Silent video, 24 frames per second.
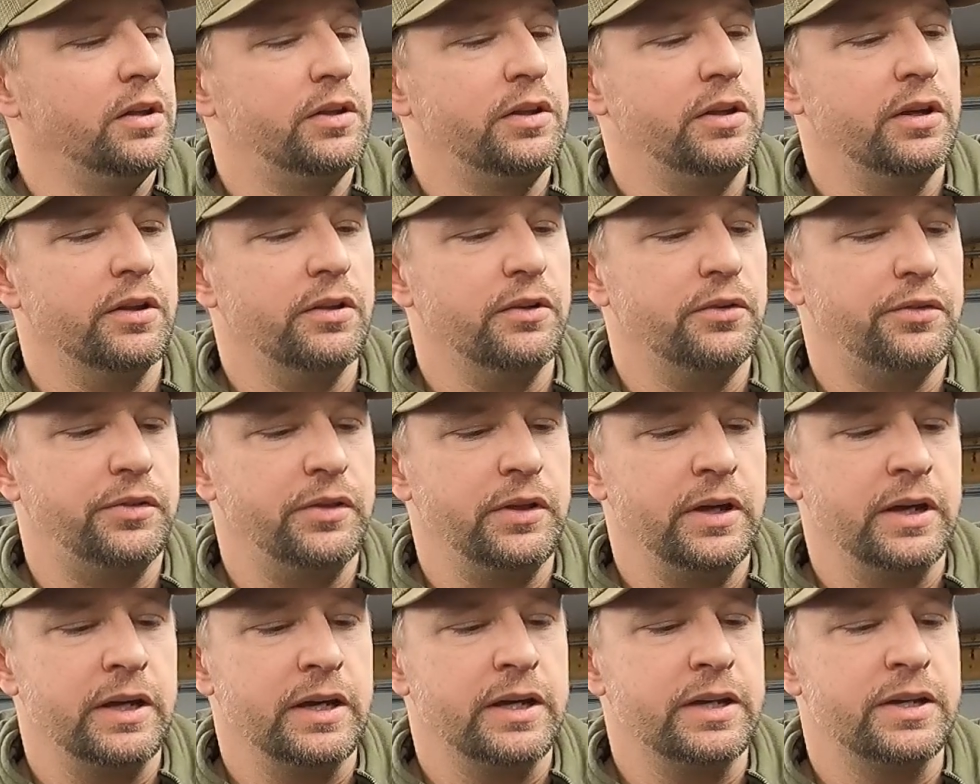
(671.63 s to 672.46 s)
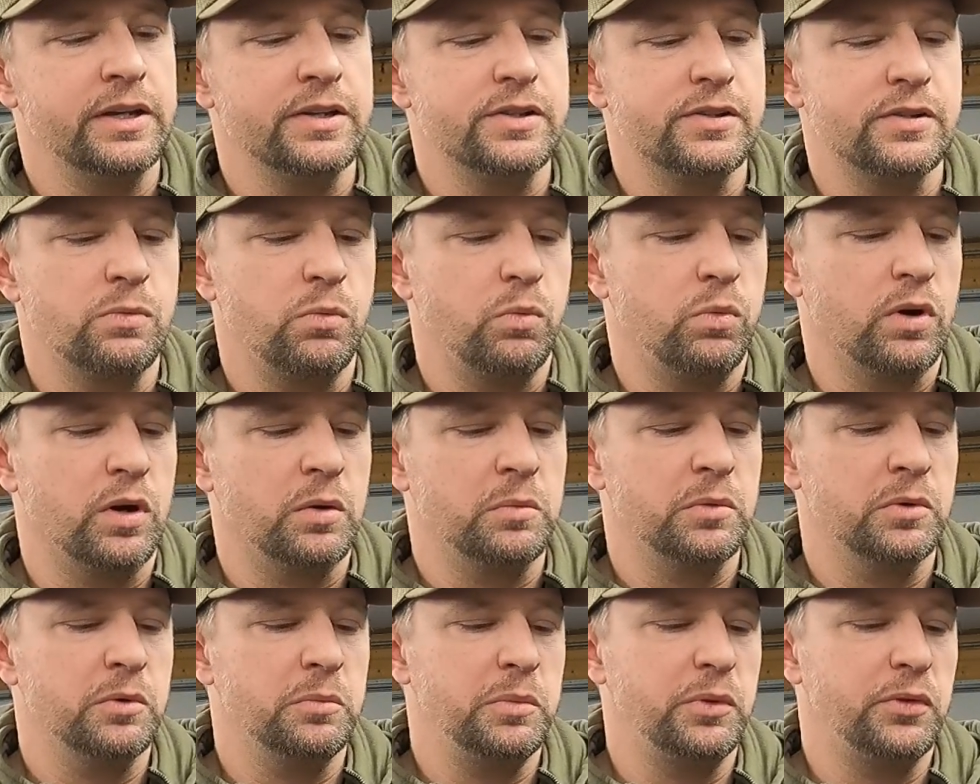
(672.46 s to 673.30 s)
The other thing is what
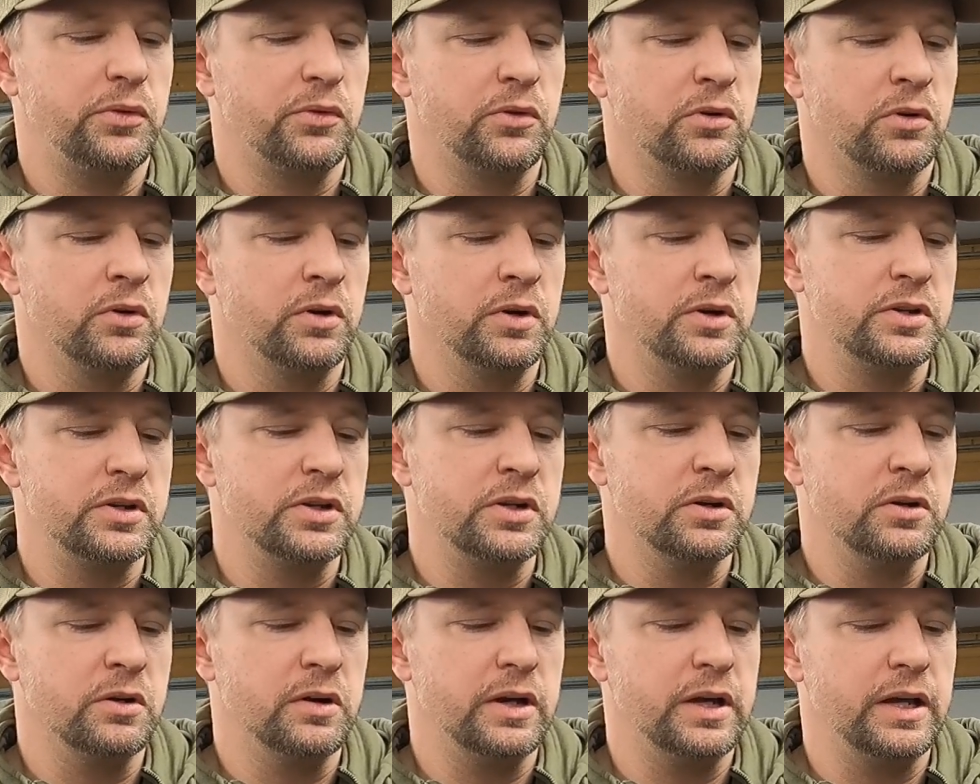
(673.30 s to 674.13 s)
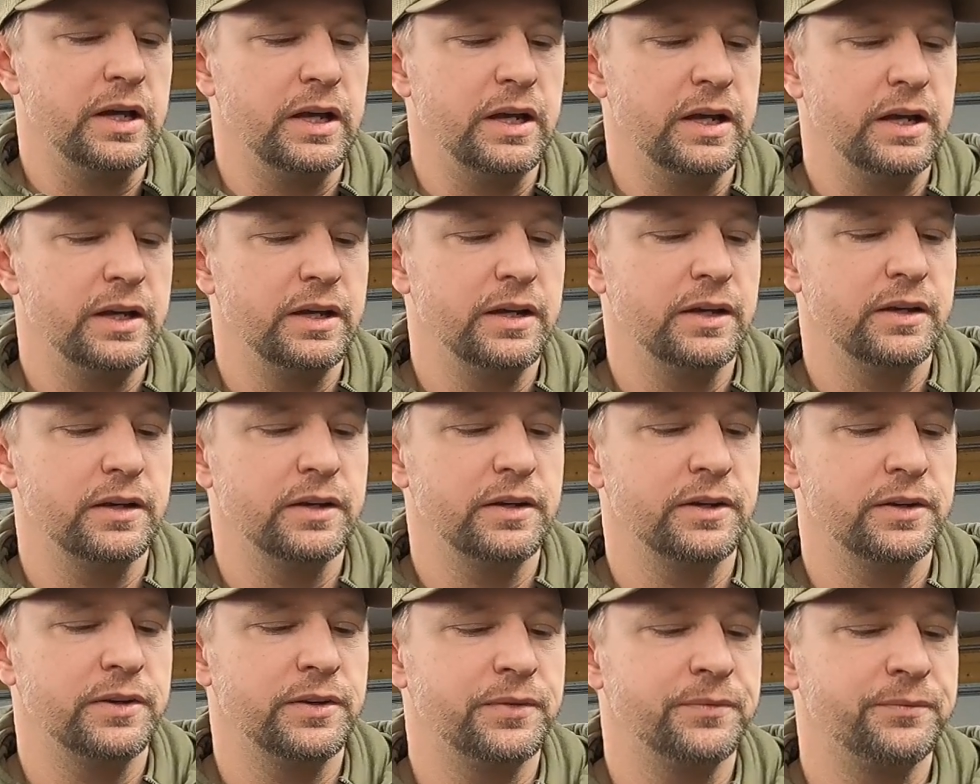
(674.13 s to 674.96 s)
I'm gonna be throwing. You know,
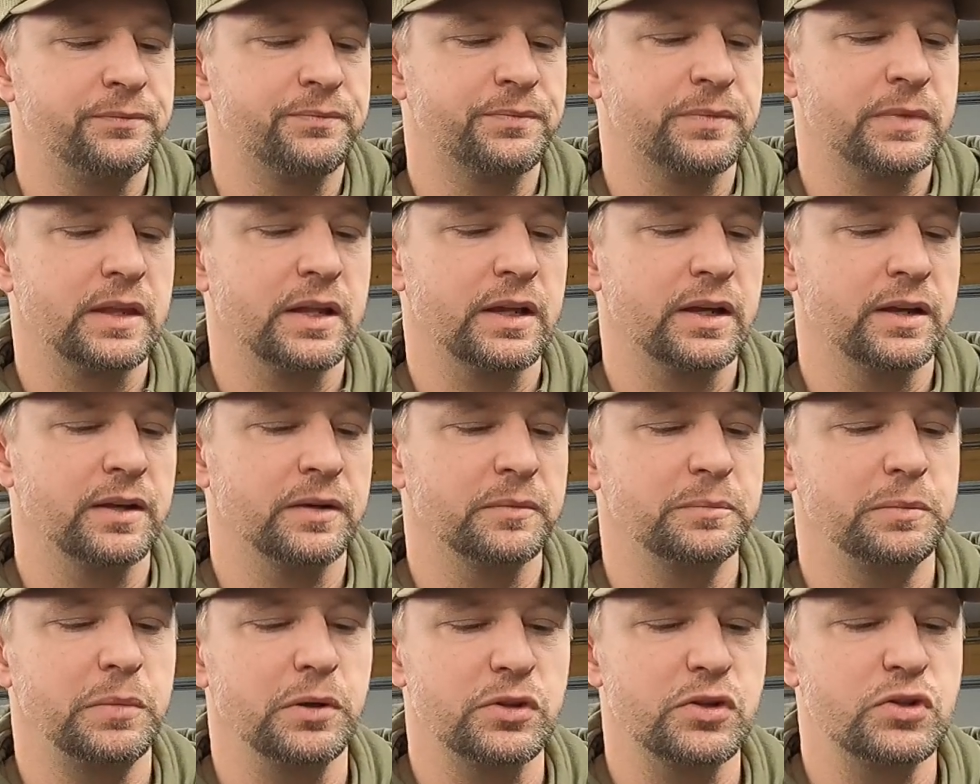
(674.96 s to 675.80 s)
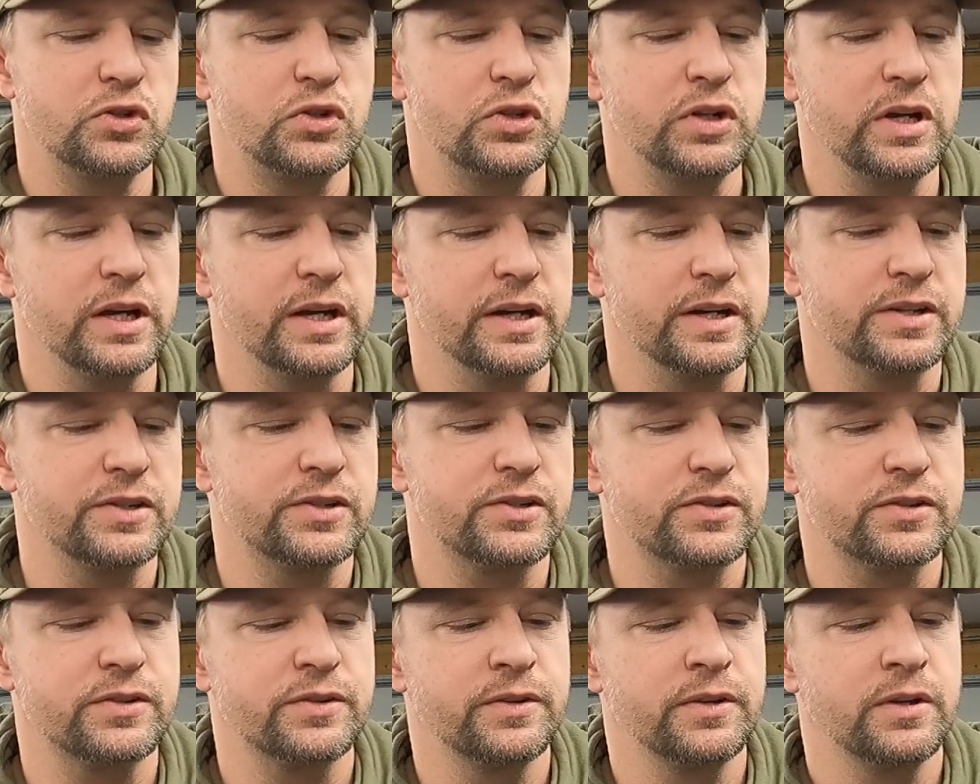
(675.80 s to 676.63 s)
about the
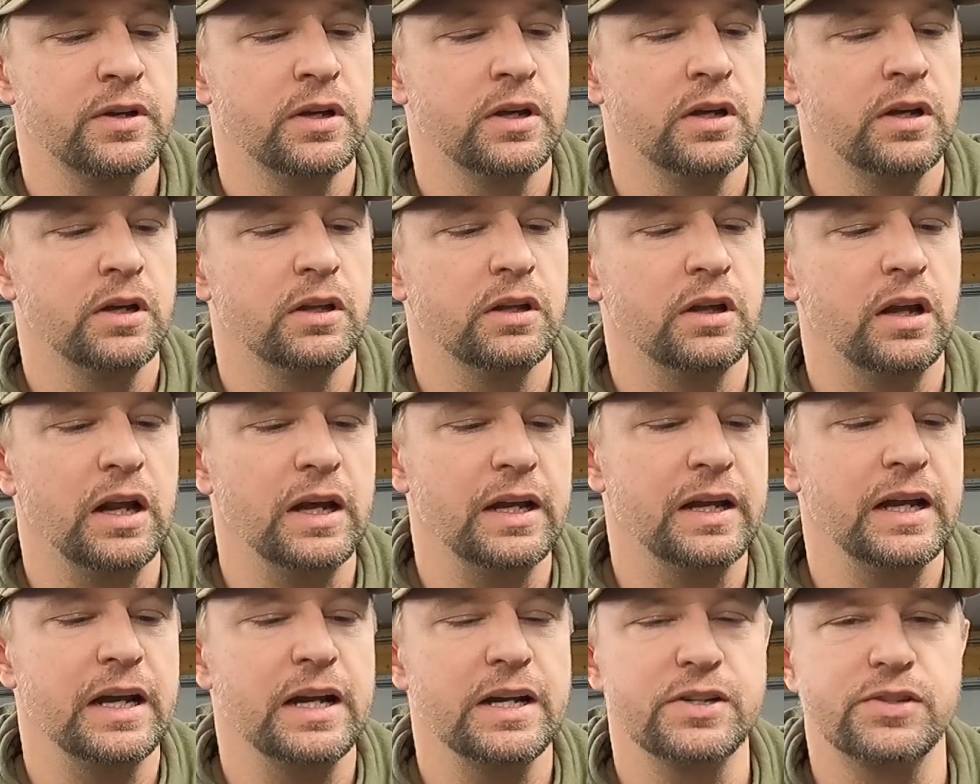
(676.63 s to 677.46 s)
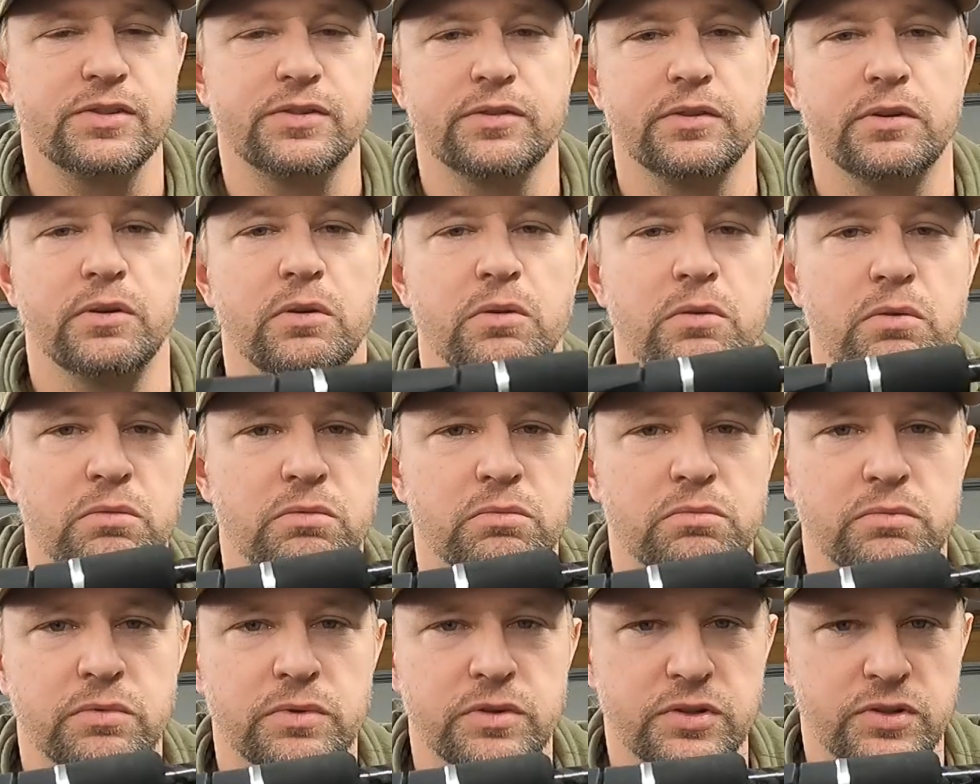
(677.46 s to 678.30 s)
jigs, a lot of guys throw
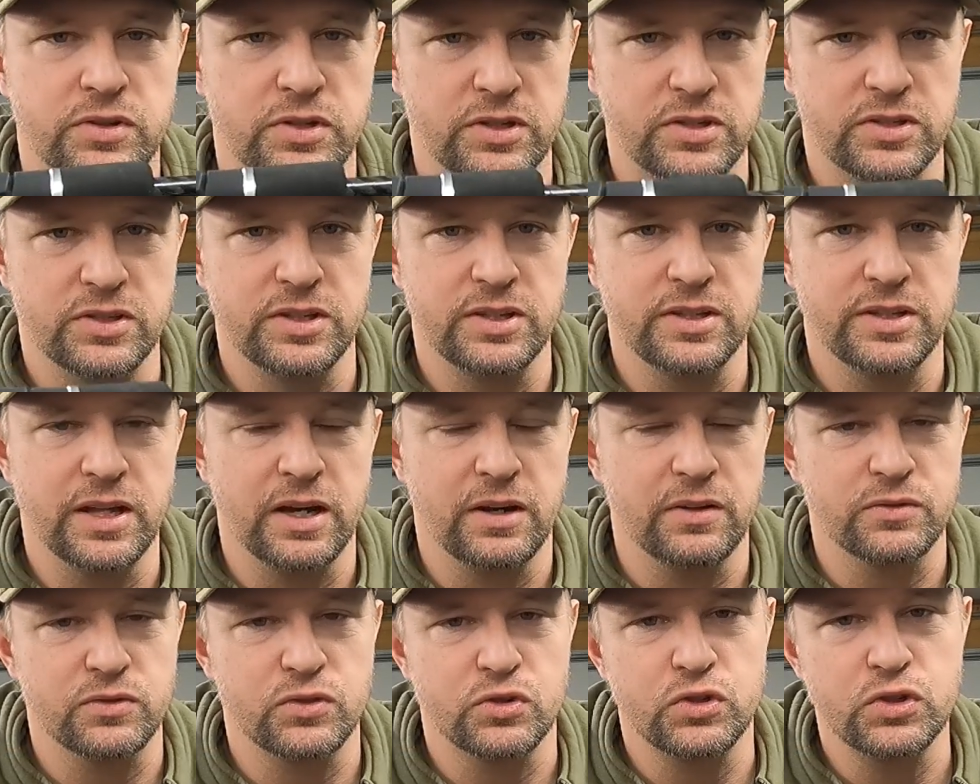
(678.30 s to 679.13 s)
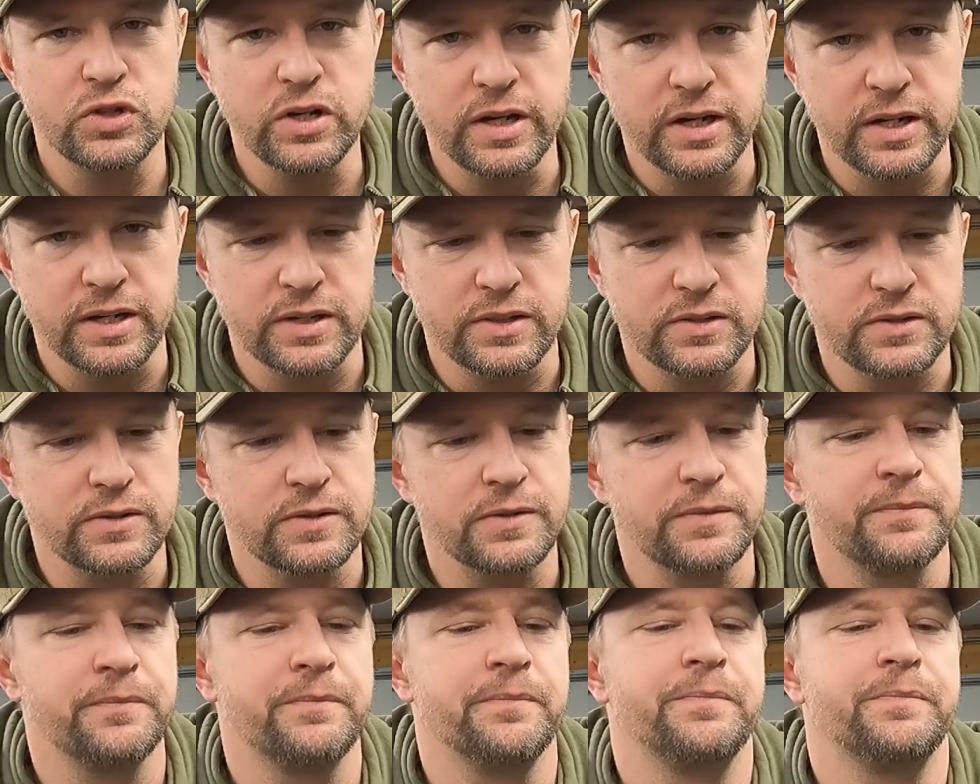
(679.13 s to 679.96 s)
16th ounce jigs.
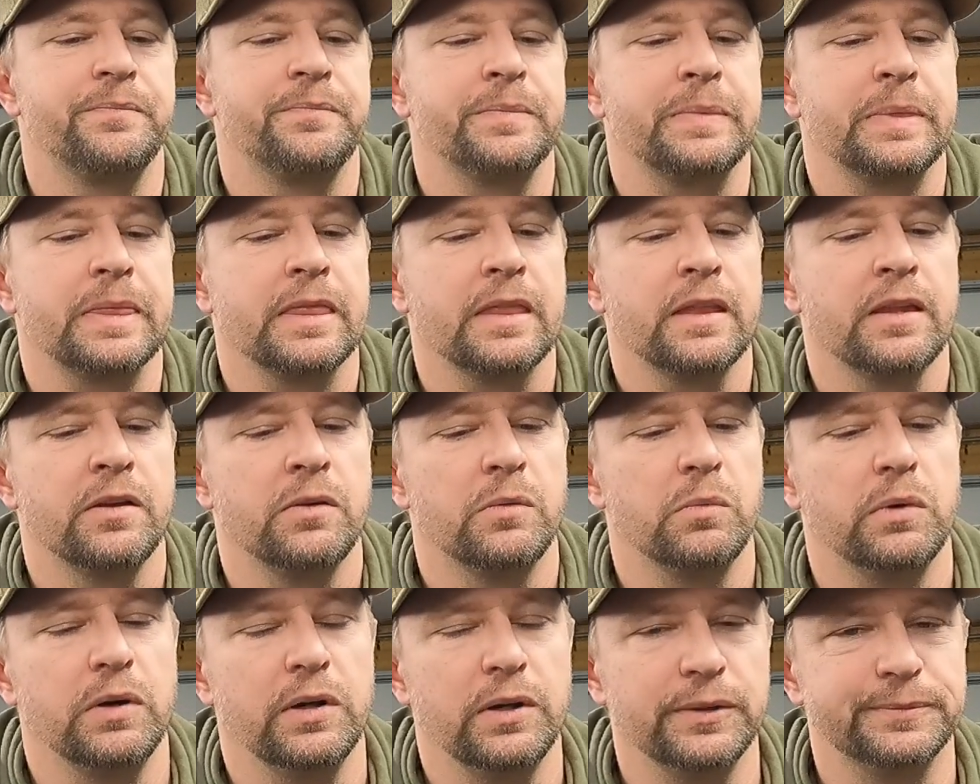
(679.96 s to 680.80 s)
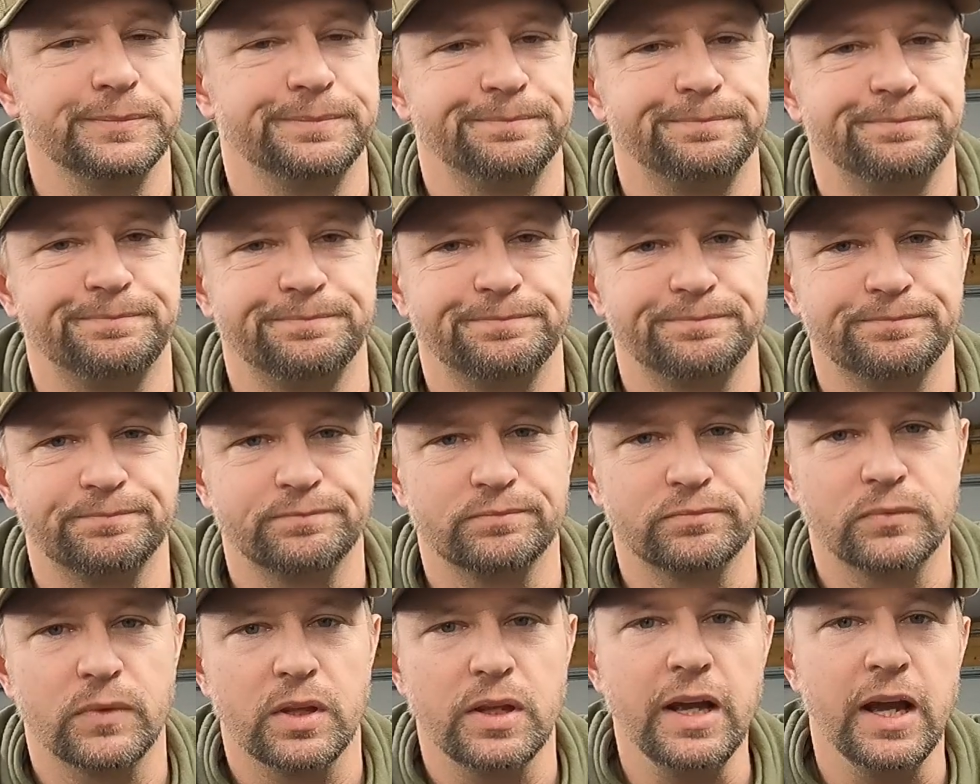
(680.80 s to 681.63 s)
Well,
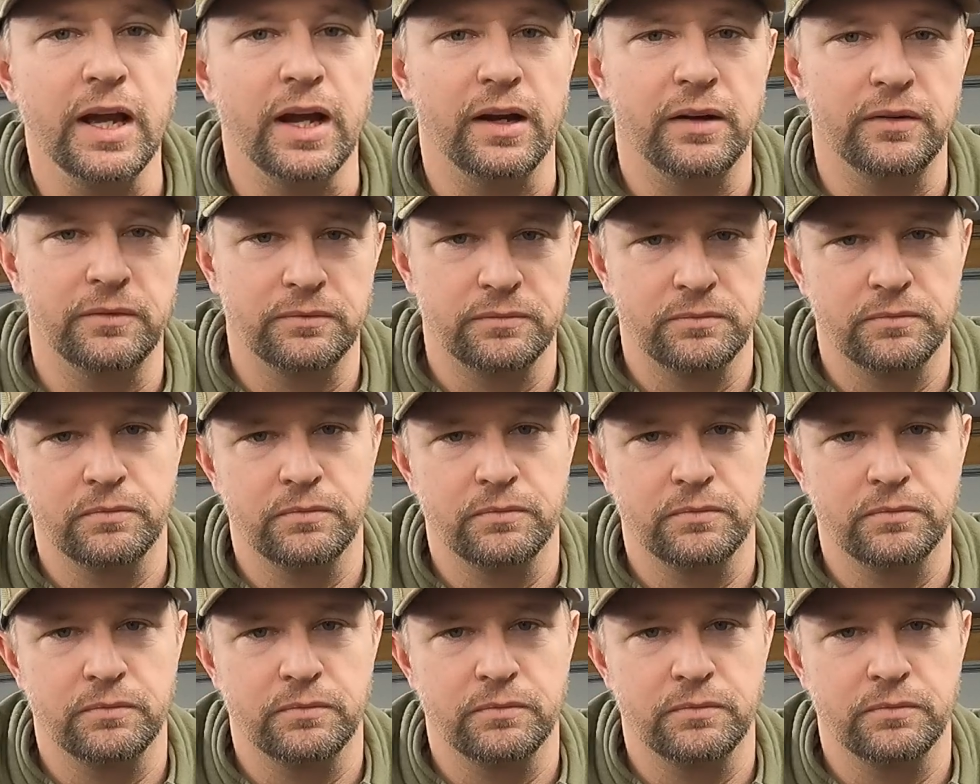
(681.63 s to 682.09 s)
yeah.